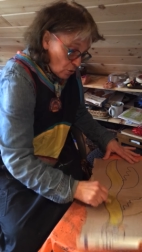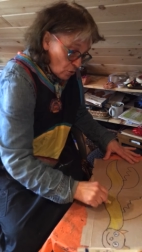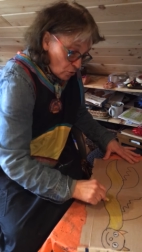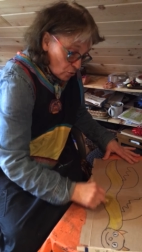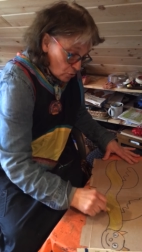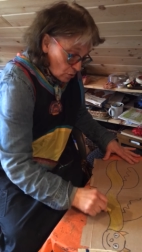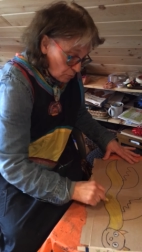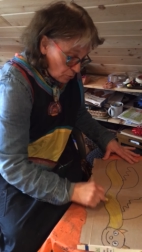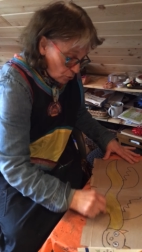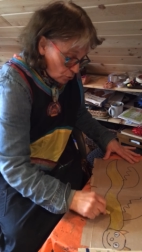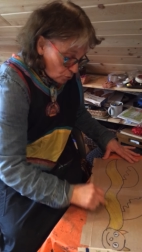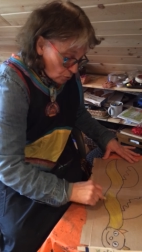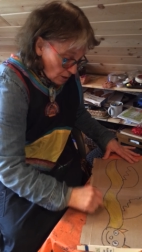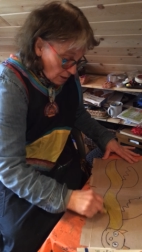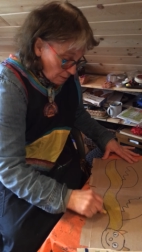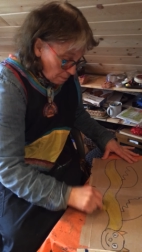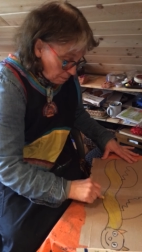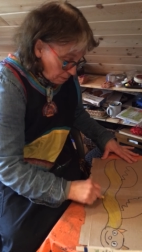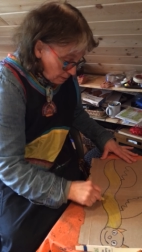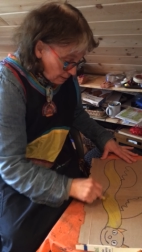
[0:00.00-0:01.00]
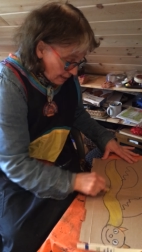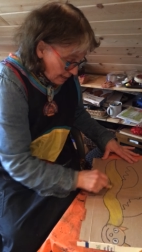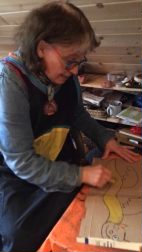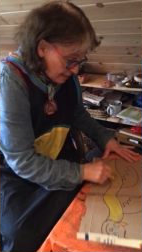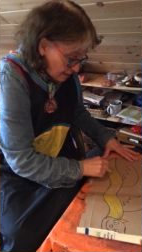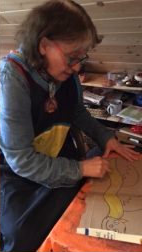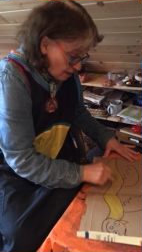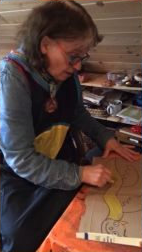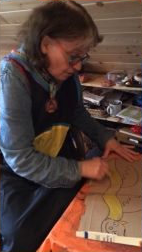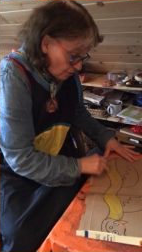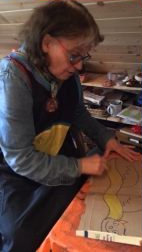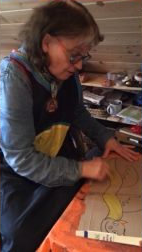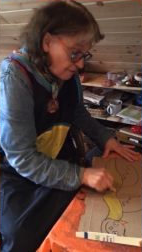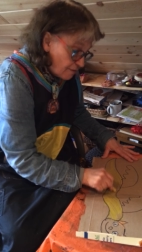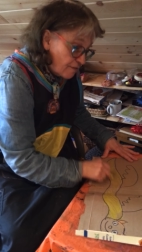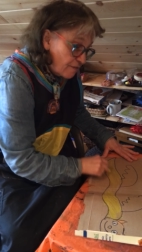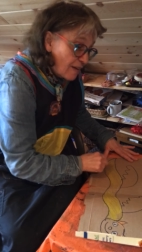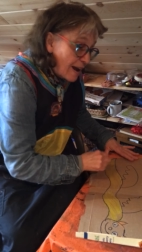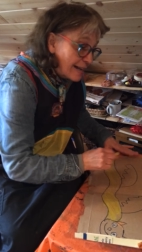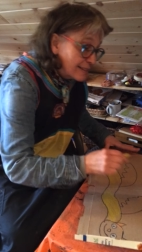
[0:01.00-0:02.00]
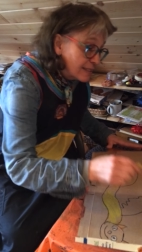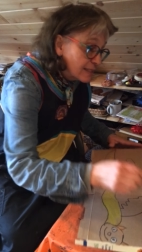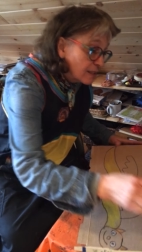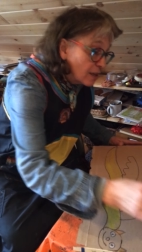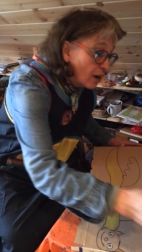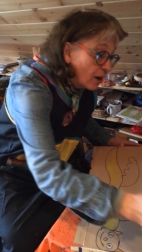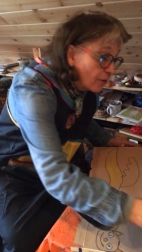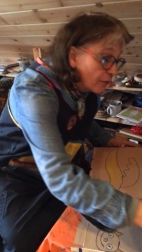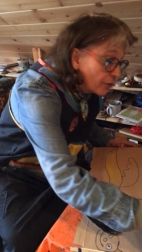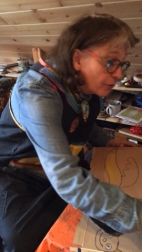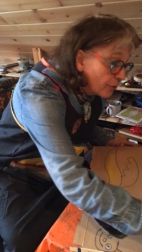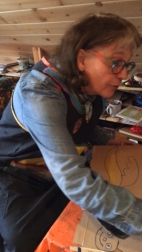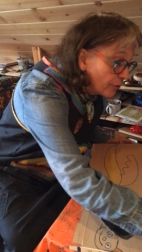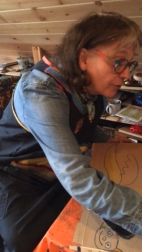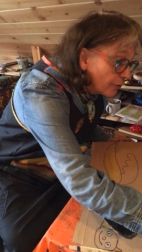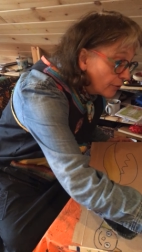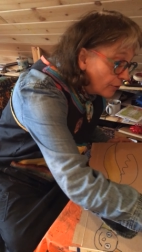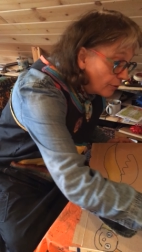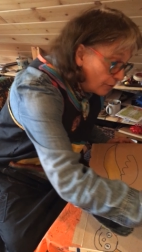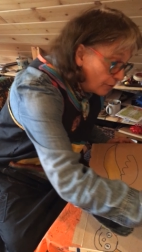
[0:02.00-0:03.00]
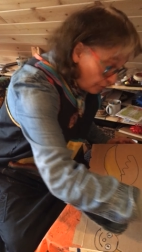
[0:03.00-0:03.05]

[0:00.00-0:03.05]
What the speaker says: So I'm just doing a plain color, a fast color.